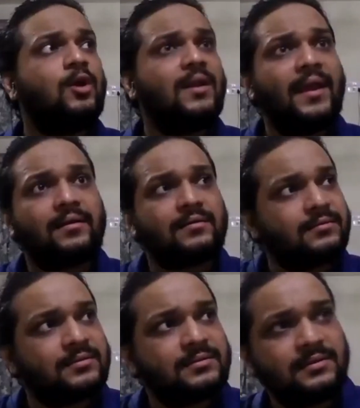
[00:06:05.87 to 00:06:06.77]
you're like
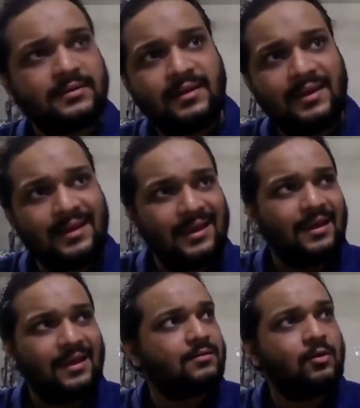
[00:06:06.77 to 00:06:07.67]

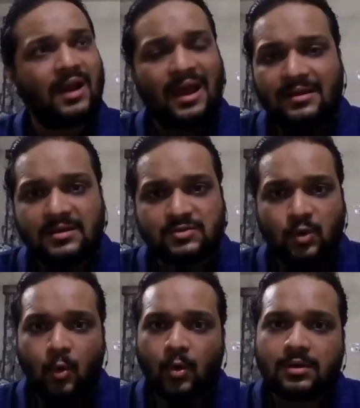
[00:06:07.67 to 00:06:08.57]
8 or 9 years
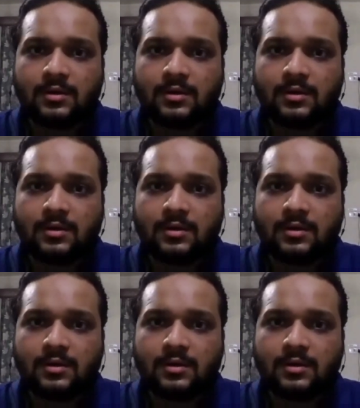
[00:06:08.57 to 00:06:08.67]
old,